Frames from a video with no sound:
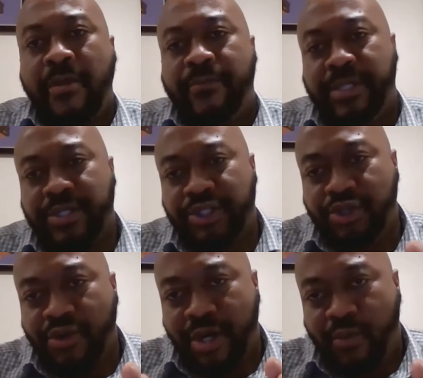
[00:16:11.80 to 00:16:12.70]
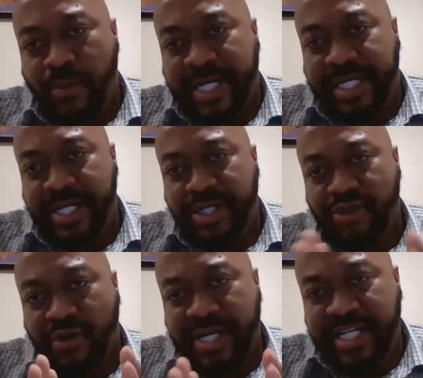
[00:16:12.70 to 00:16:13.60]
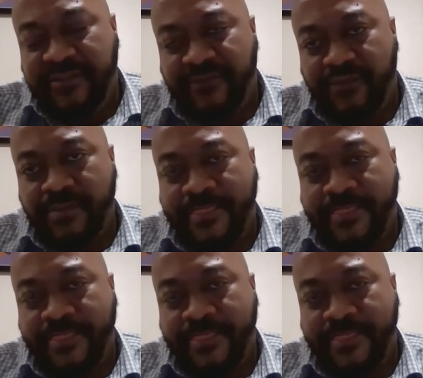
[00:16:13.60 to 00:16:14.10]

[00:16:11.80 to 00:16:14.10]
because you are wicked, you are evil.